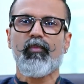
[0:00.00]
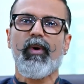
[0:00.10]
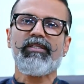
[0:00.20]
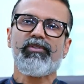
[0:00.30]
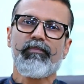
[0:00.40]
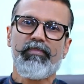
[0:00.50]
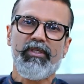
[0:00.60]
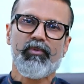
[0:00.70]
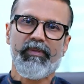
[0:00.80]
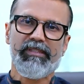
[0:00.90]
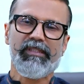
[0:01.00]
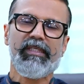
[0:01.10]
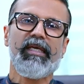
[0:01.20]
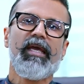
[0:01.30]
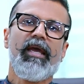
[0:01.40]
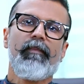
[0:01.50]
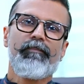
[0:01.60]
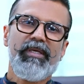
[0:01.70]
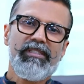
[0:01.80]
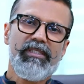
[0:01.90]
And once you beat obesity,
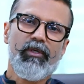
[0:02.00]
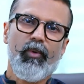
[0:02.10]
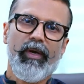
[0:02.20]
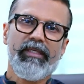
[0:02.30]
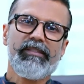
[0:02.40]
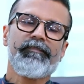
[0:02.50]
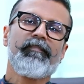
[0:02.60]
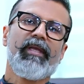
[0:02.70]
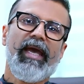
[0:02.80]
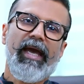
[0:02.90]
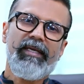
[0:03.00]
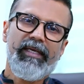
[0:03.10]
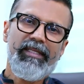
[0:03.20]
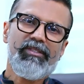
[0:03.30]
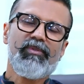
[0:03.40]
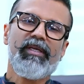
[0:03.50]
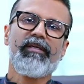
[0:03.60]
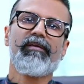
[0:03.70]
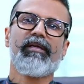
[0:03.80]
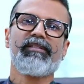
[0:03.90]
PCOS and
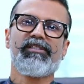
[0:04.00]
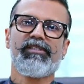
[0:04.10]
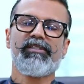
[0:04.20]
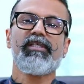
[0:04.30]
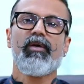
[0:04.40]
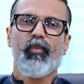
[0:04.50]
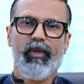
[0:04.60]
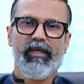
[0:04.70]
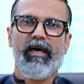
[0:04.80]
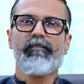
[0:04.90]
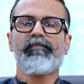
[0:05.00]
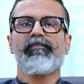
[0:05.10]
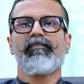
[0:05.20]
insulin resistance will come